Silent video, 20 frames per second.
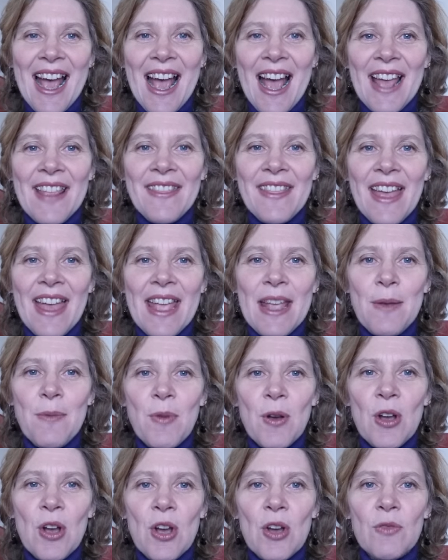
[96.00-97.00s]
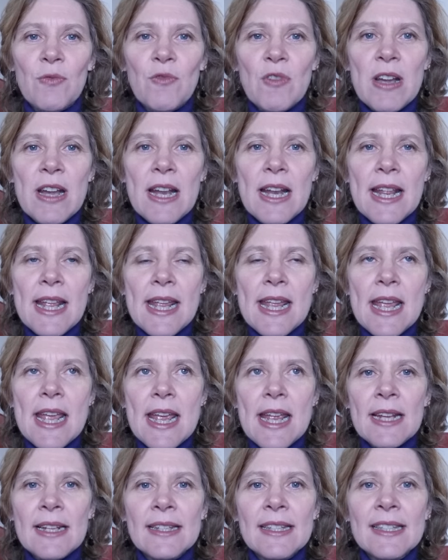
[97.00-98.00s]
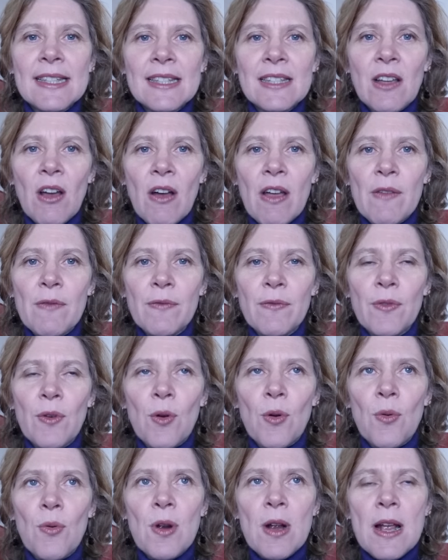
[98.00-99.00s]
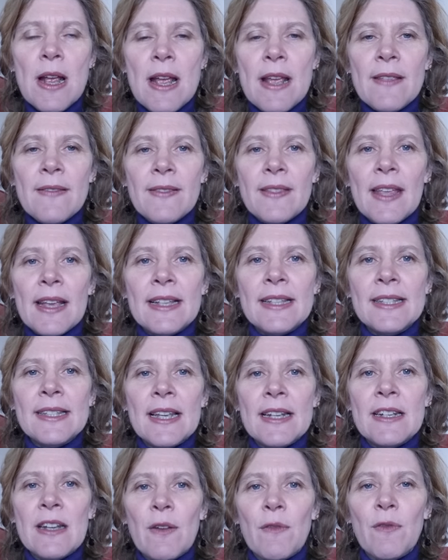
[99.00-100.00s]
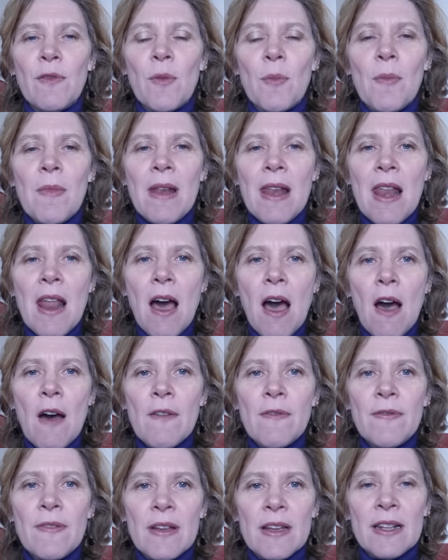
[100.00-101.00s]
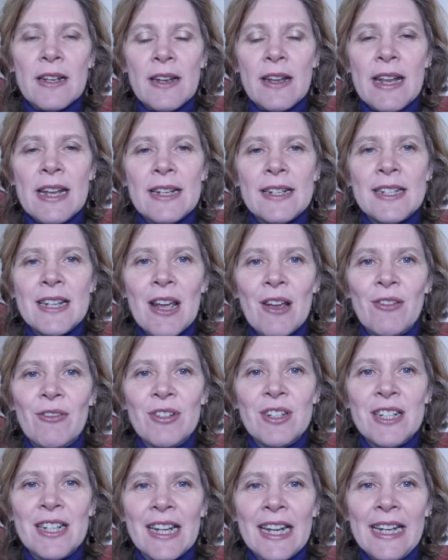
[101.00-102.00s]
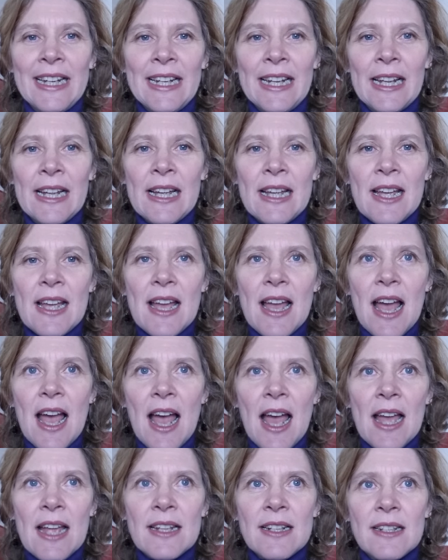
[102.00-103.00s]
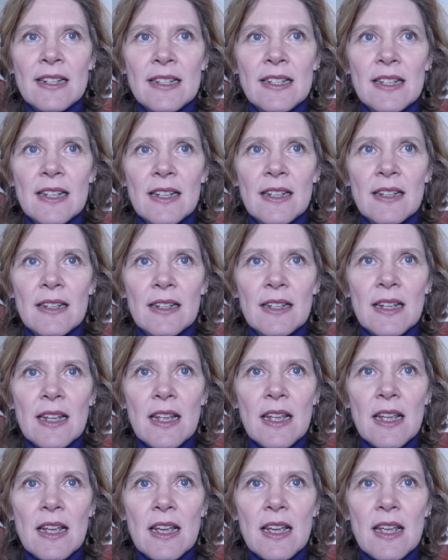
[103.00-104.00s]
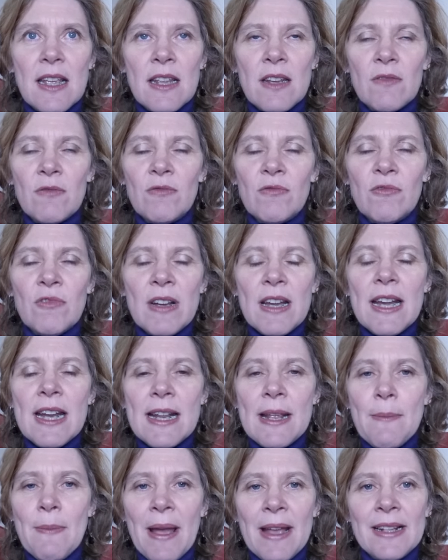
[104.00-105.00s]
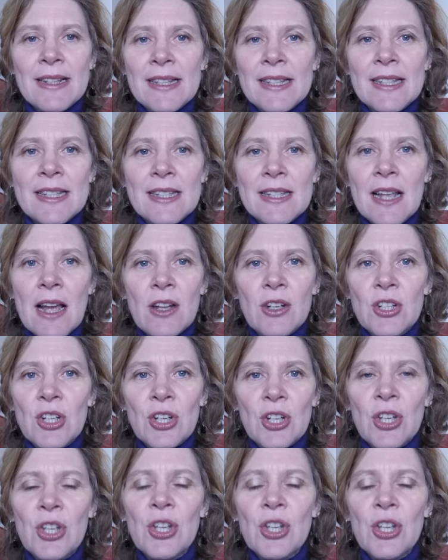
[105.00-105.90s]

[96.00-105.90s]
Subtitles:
And they were really insightful. They said it from love and integrity. And it really made such a